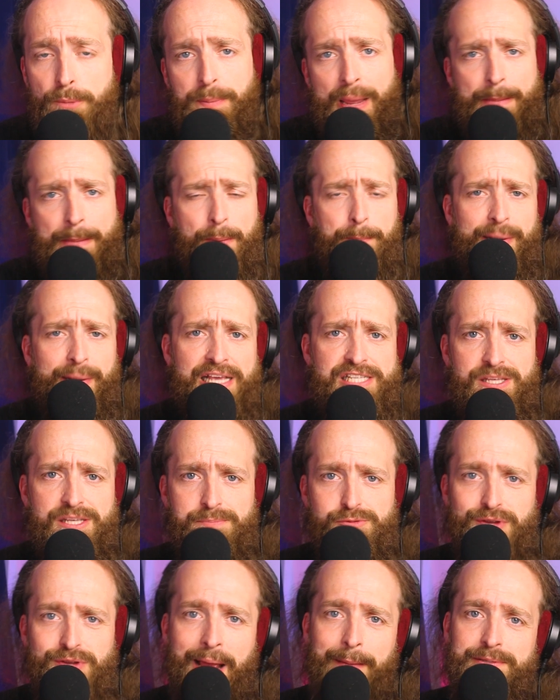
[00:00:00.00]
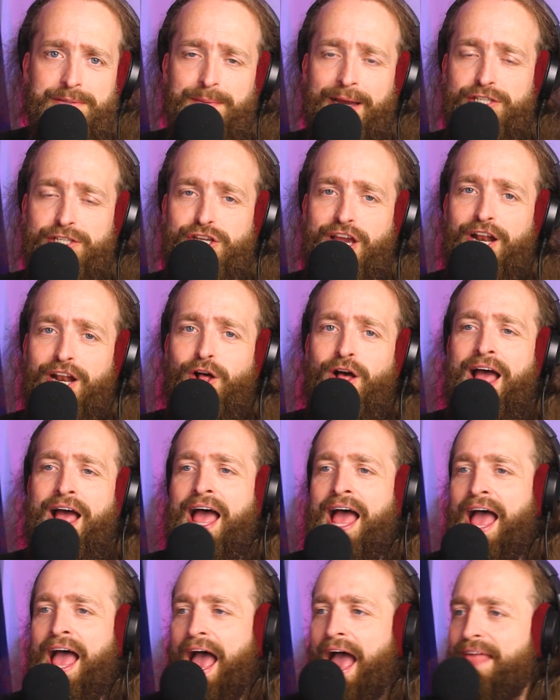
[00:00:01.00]
People, please subscribe to my channel
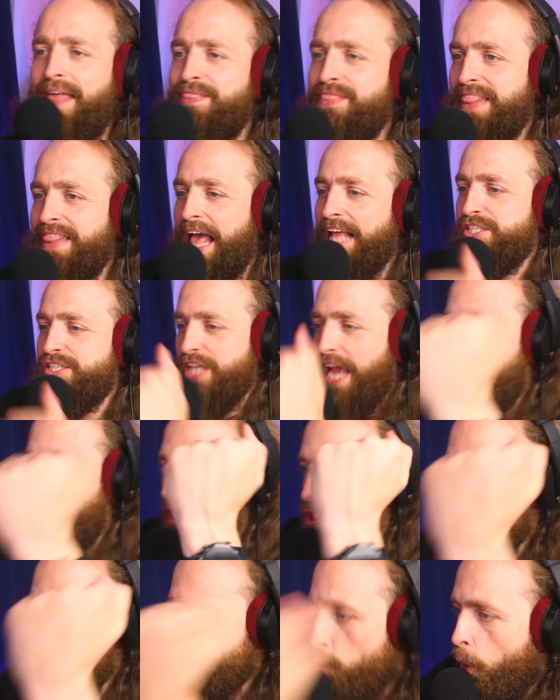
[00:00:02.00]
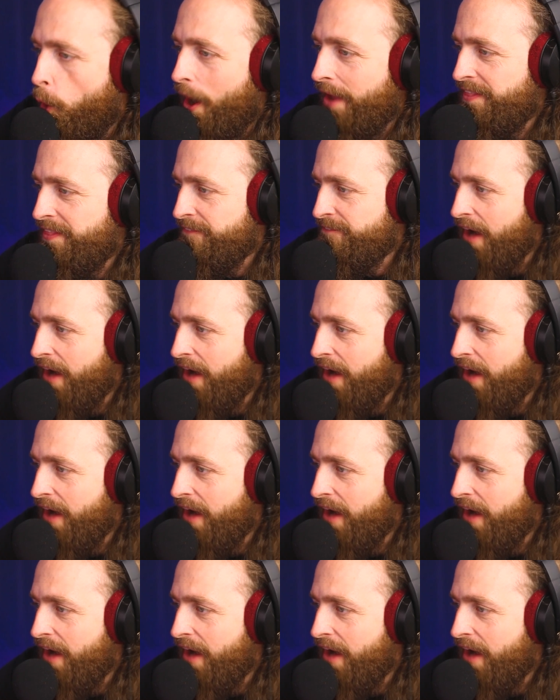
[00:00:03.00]
and let's enjoy the